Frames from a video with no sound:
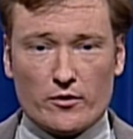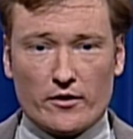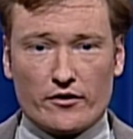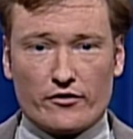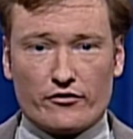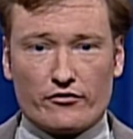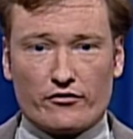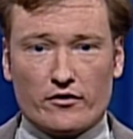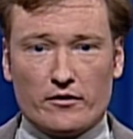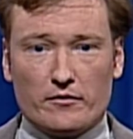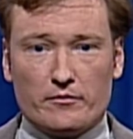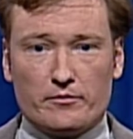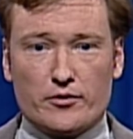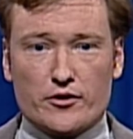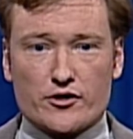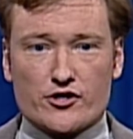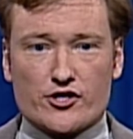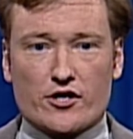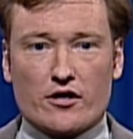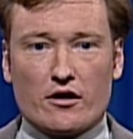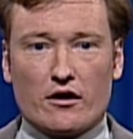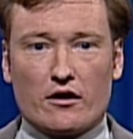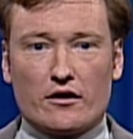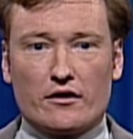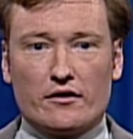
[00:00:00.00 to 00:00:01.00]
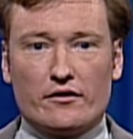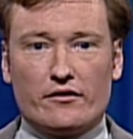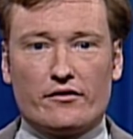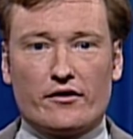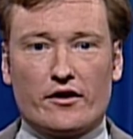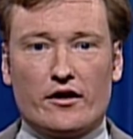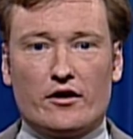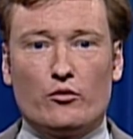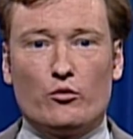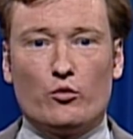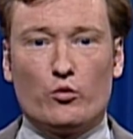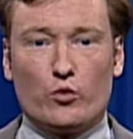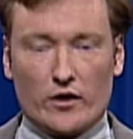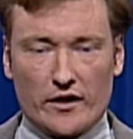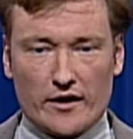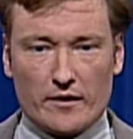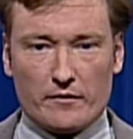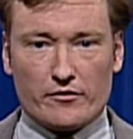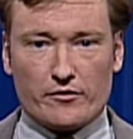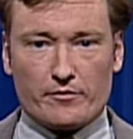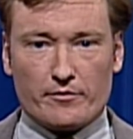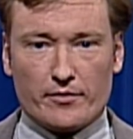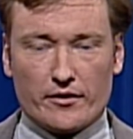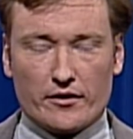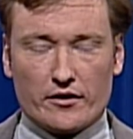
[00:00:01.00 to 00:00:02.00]
us from Busch Gardens in
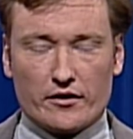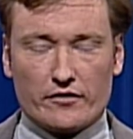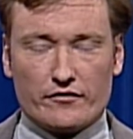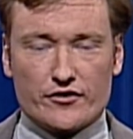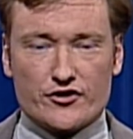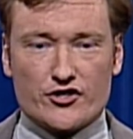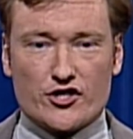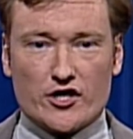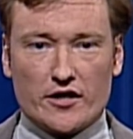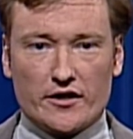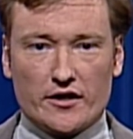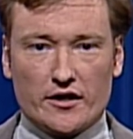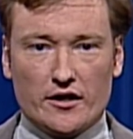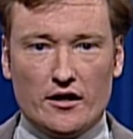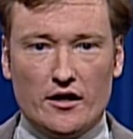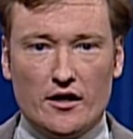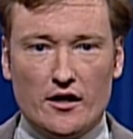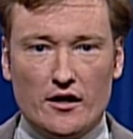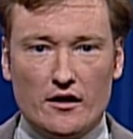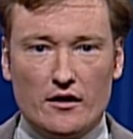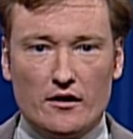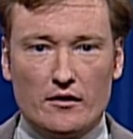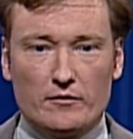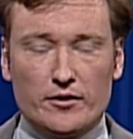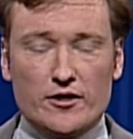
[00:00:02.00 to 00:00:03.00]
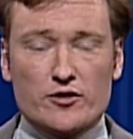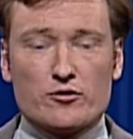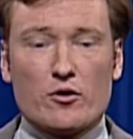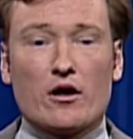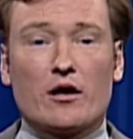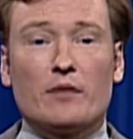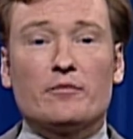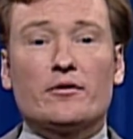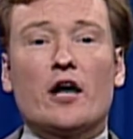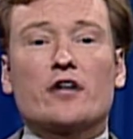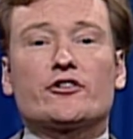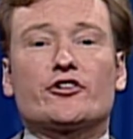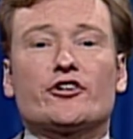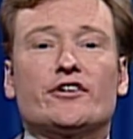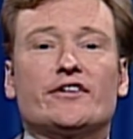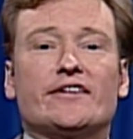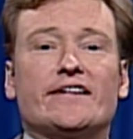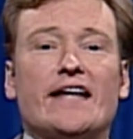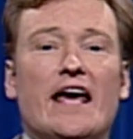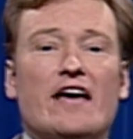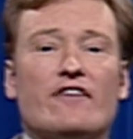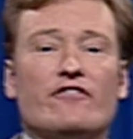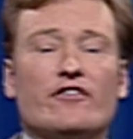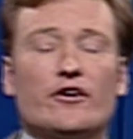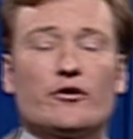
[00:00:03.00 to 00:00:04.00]
Williamsburg, Virginia. Please welcome Dr.
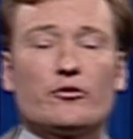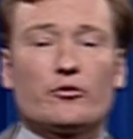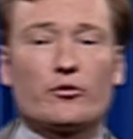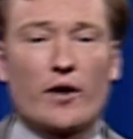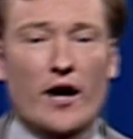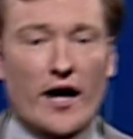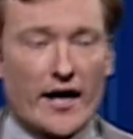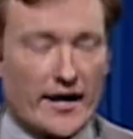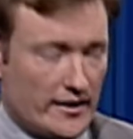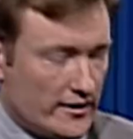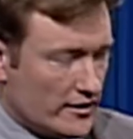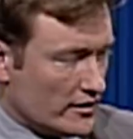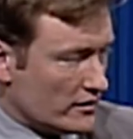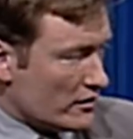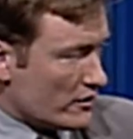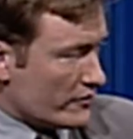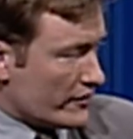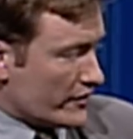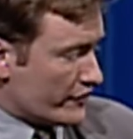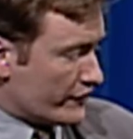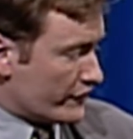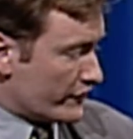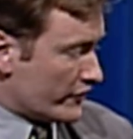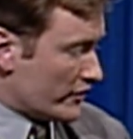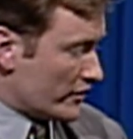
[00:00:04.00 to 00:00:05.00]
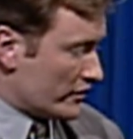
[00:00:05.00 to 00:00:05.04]
David Wright. Hello there, sir.